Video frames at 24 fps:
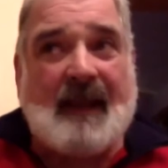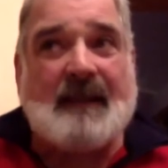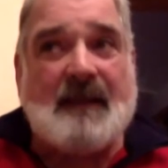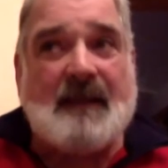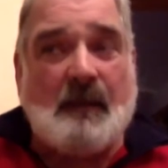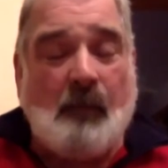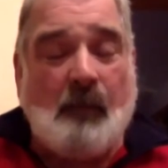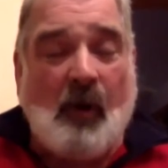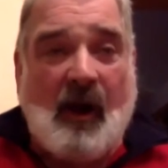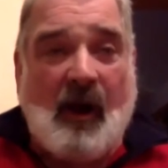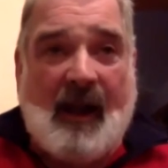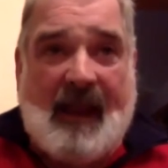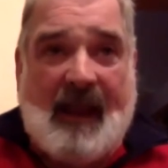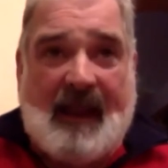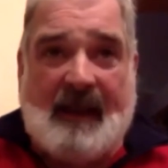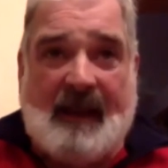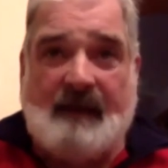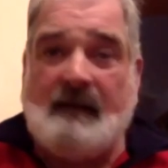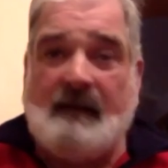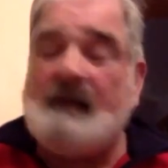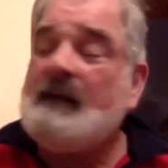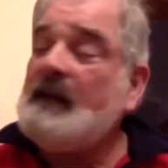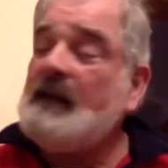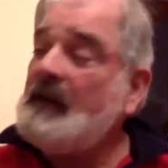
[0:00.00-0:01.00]
the
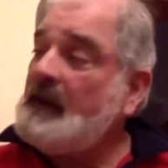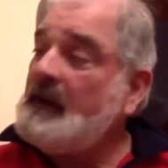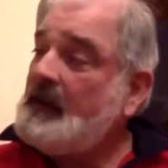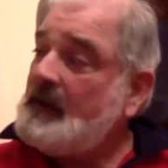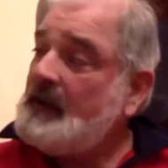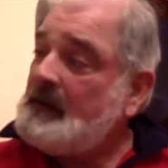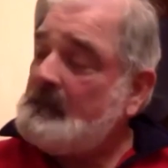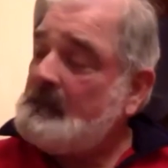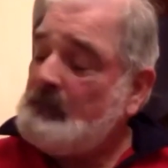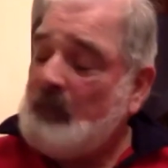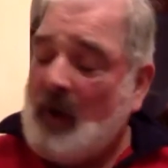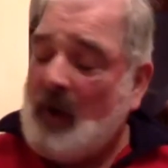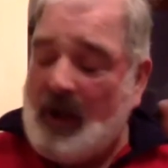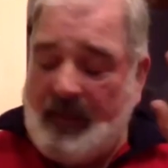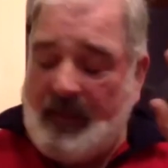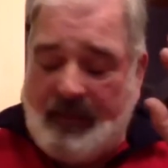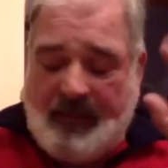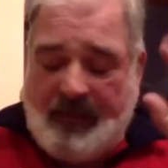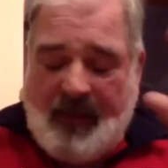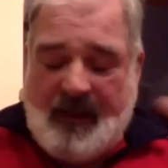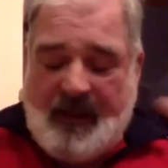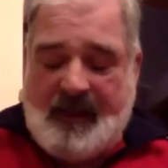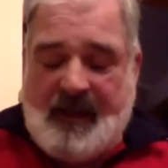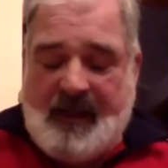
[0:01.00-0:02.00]
brain, my
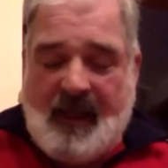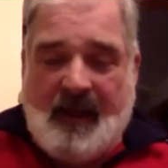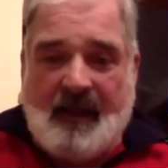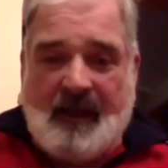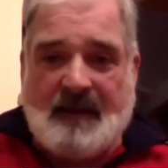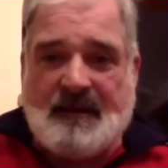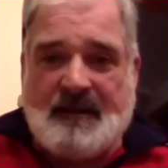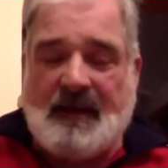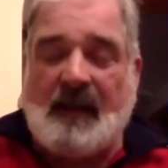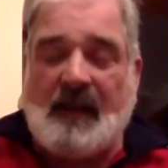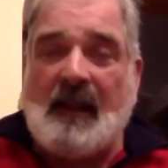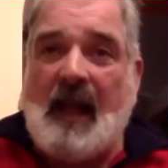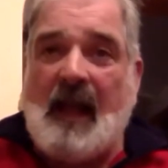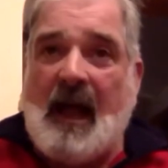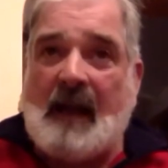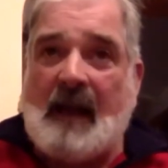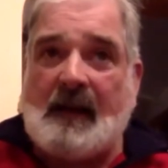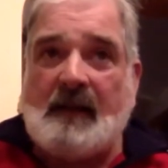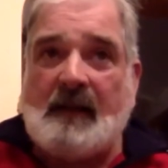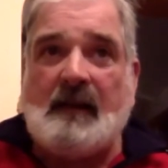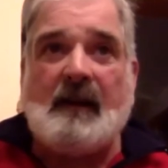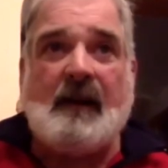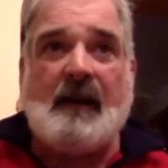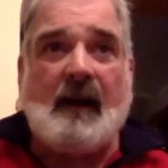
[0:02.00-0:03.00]
thinking is a lot
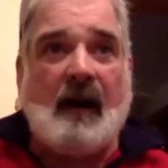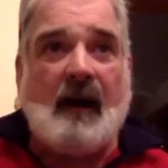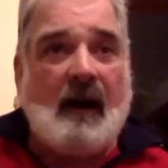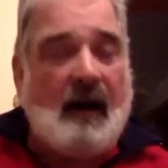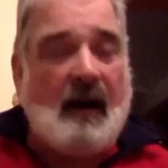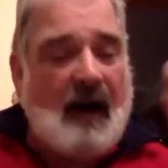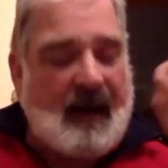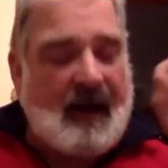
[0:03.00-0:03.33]
clearer.